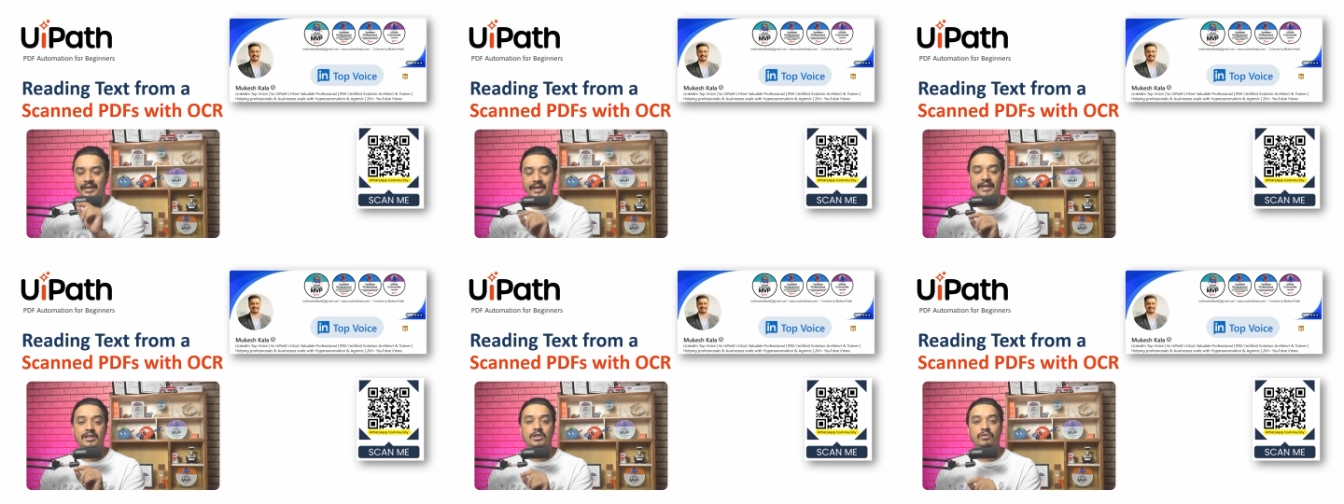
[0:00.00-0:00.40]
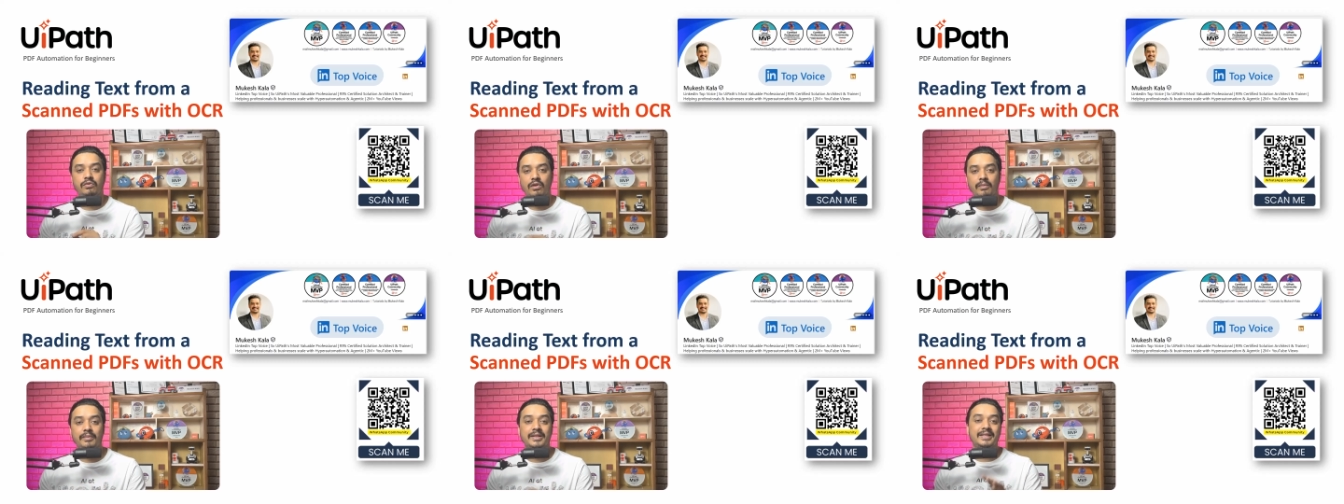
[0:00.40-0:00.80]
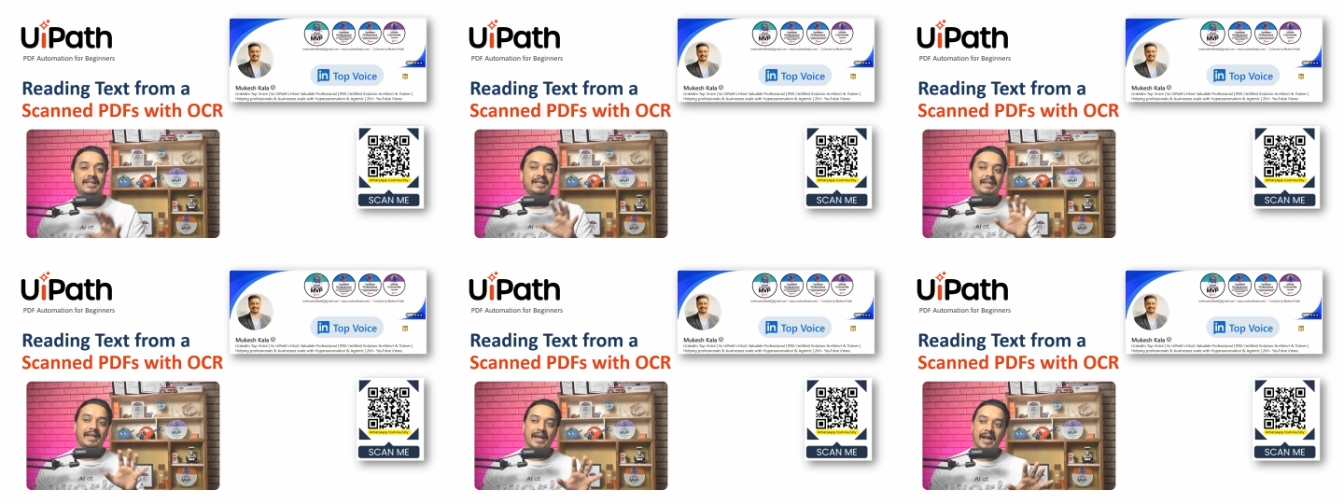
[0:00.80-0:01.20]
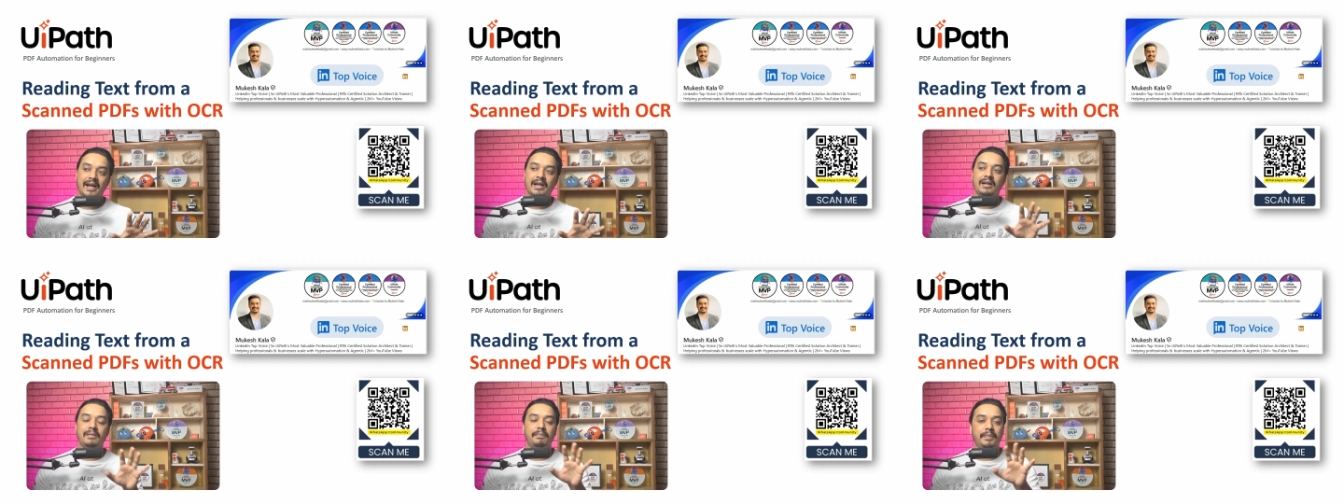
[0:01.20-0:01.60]
text from a
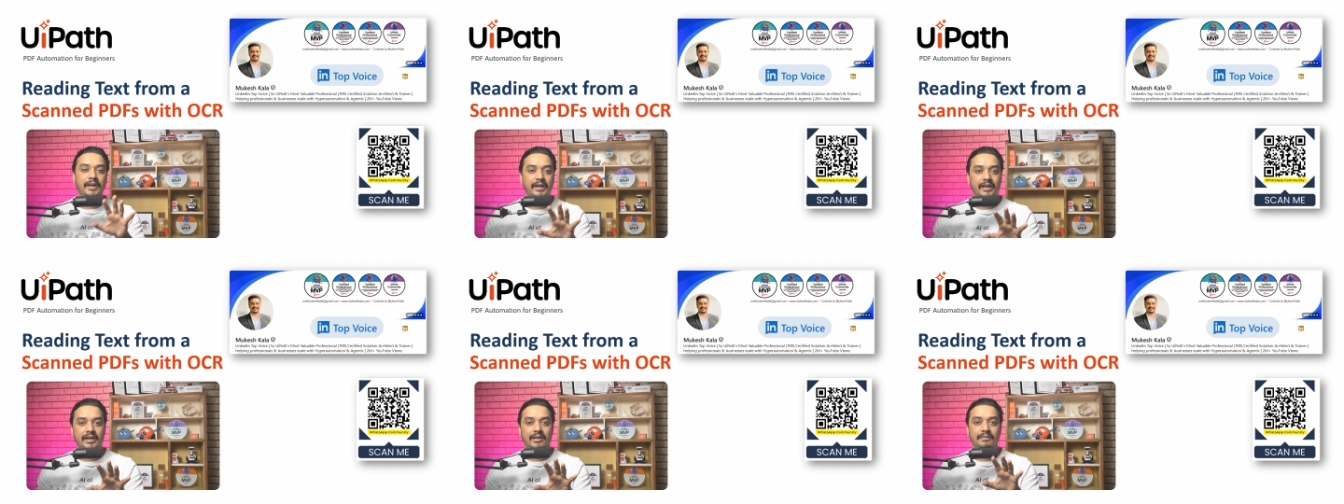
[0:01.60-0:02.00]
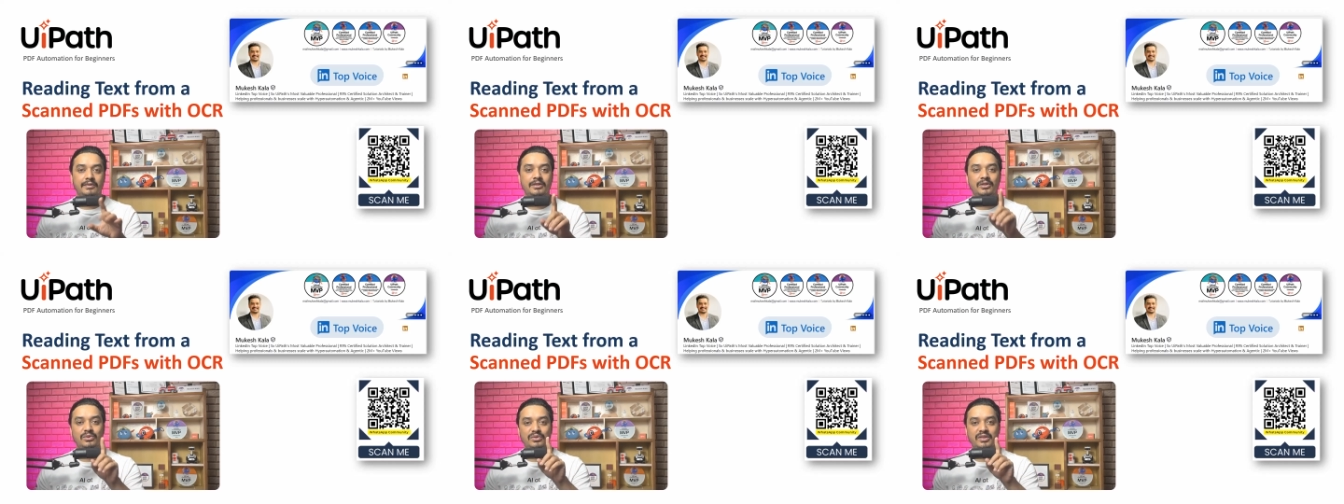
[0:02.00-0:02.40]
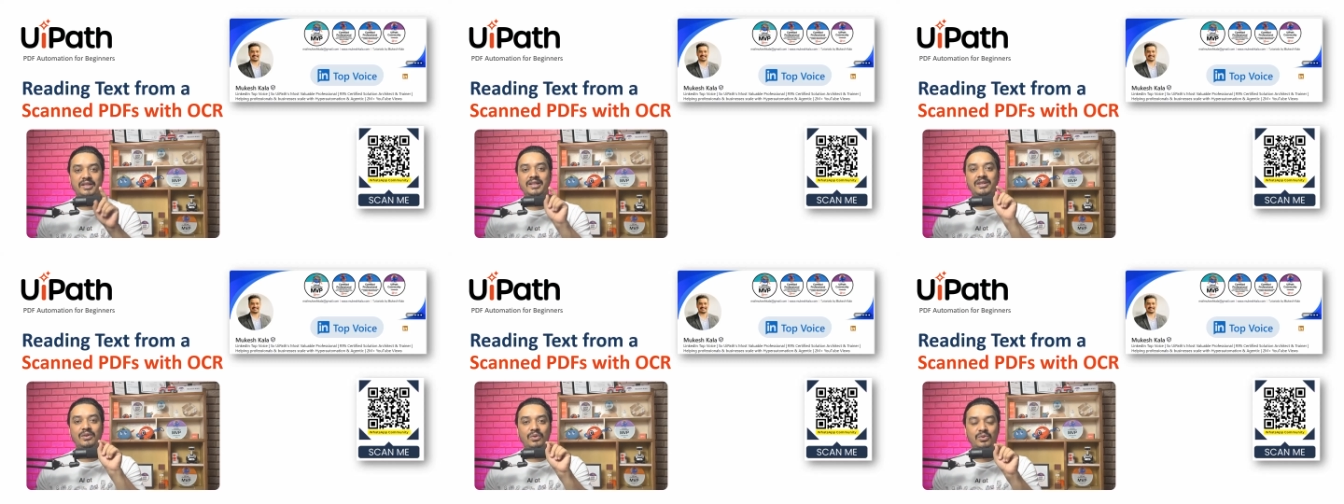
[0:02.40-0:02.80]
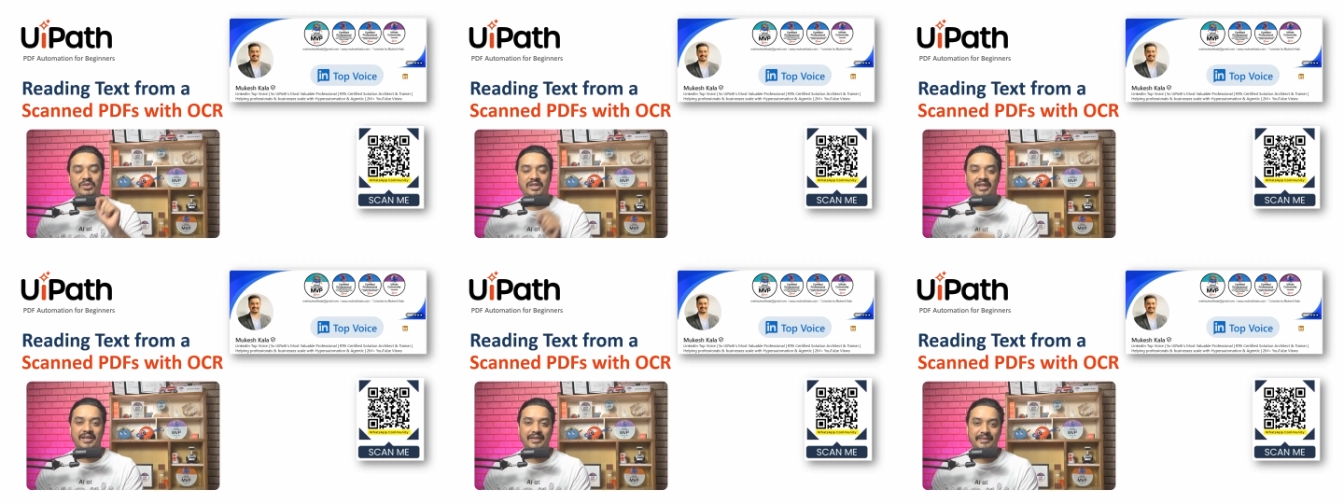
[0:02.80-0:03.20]
scanned PDFs using OCR?